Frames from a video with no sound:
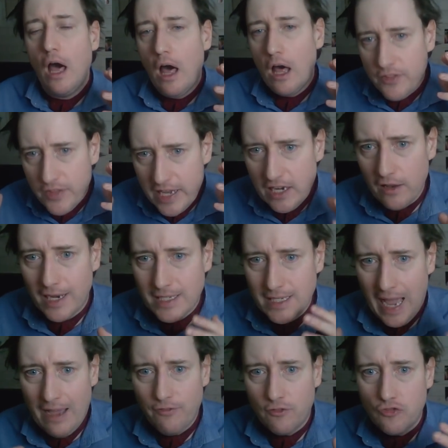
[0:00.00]
They like to
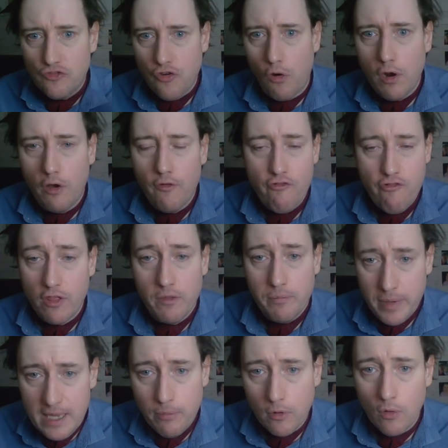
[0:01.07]
have control over other
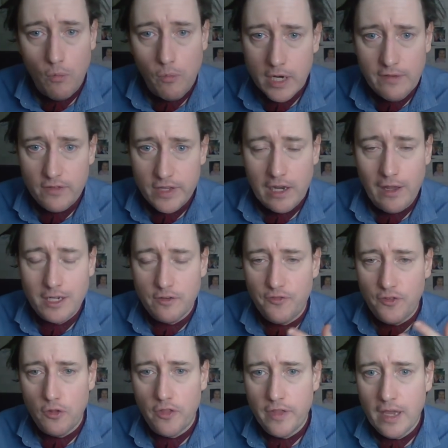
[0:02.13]
people or whatever. They like to
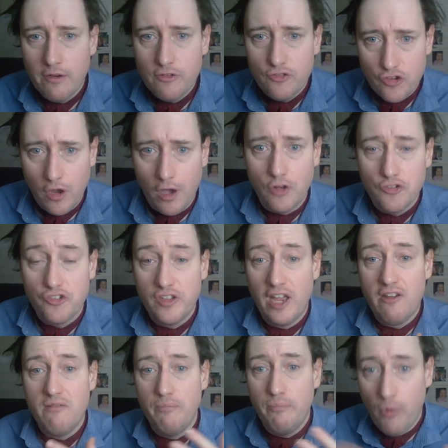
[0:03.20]
feel that they're in charge and they're
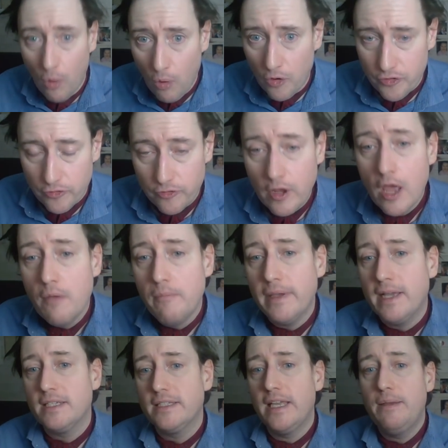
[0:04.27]
important,
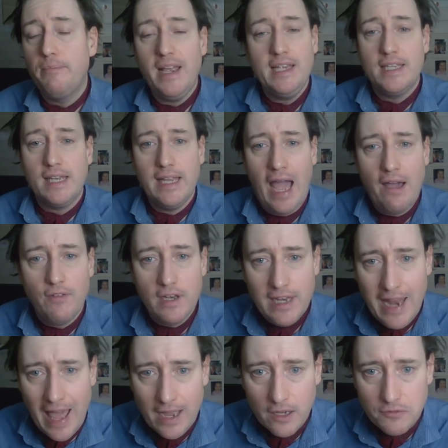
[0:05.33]
because they basically have a
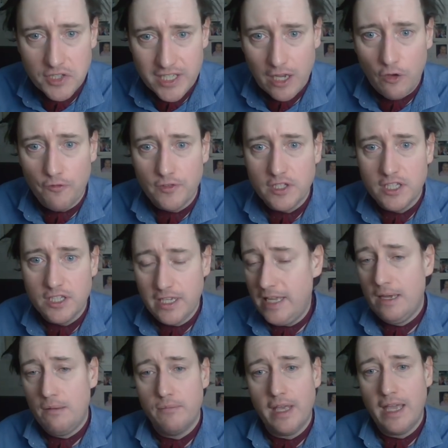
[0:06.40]
lack of
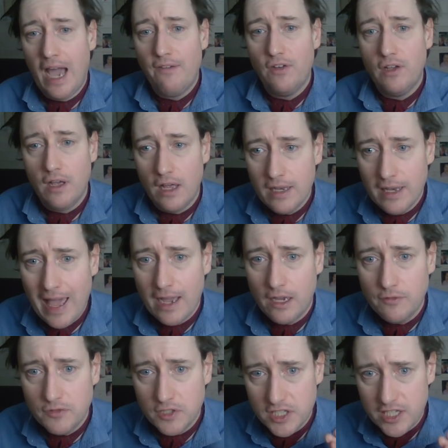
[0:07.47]
self-esteem. They have a lack
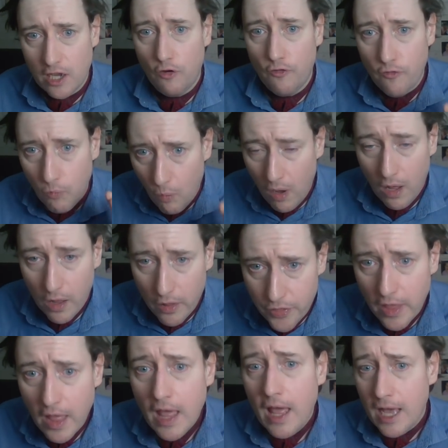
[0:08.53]
of self-worth,
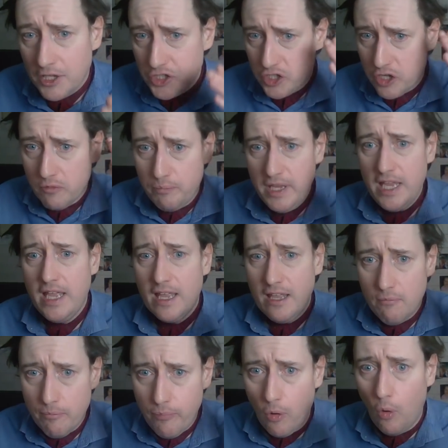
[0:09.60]
and so being
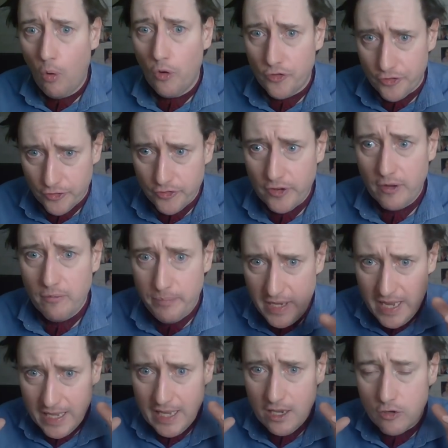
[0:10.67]
important and
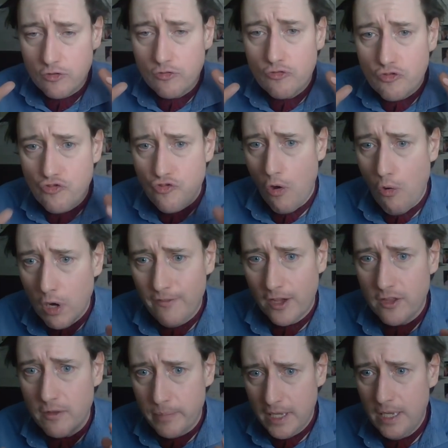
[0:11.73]
being in control of
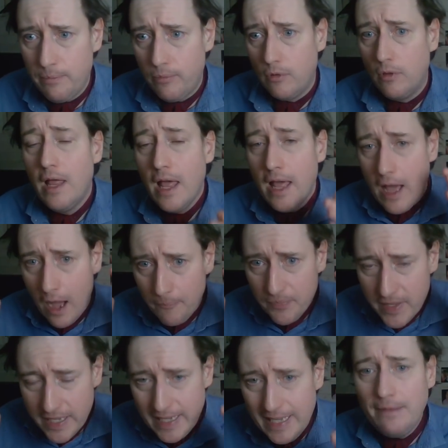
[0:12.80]
other people
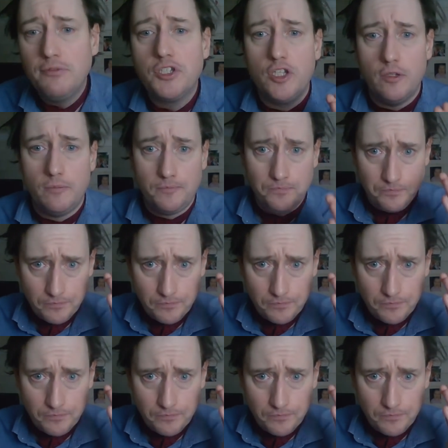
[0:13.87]
gives them